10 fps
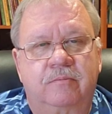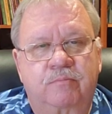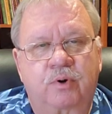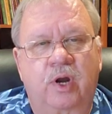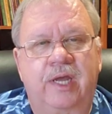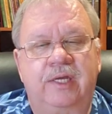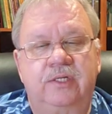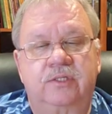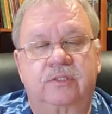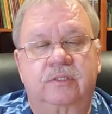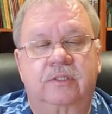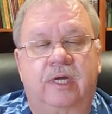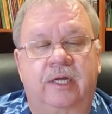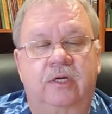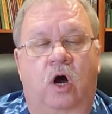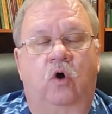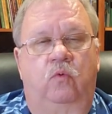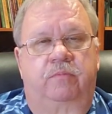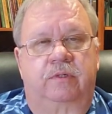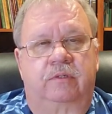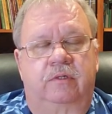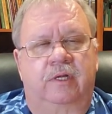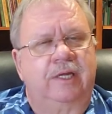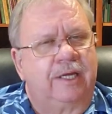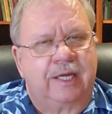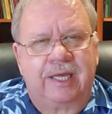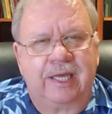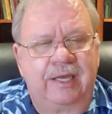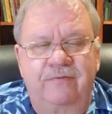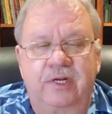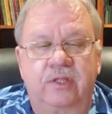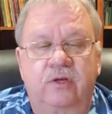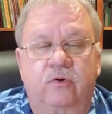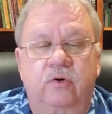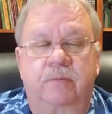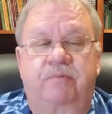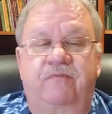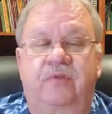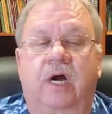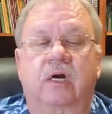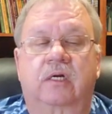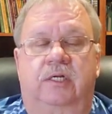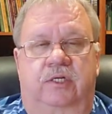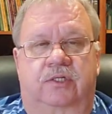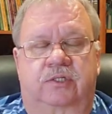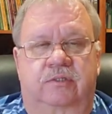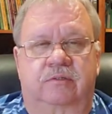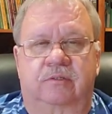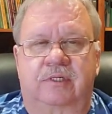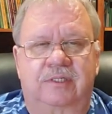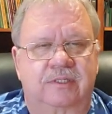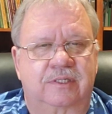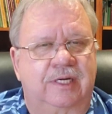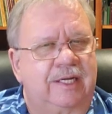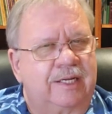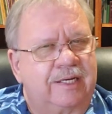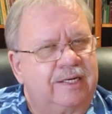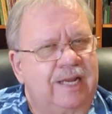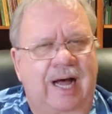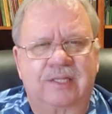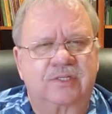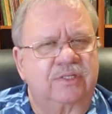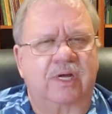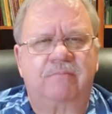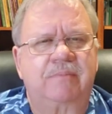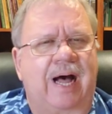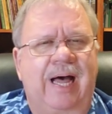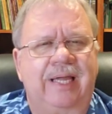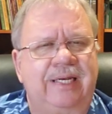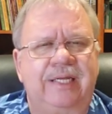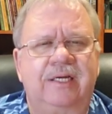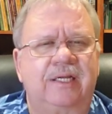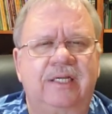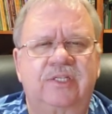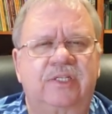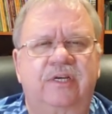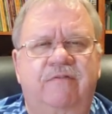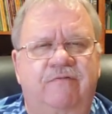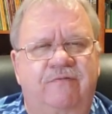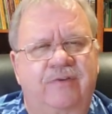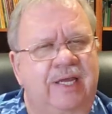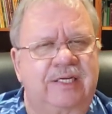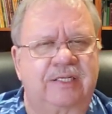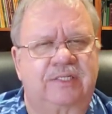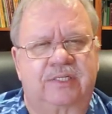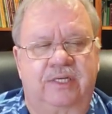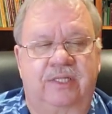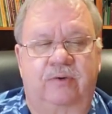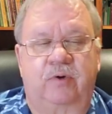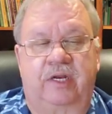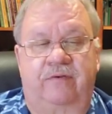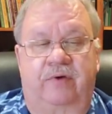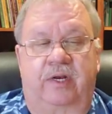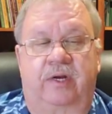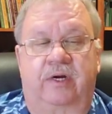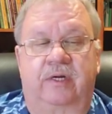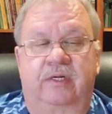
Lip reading: Praise and hope. Even in the grip of darkness, it's not some idealistic fantasy that we live under.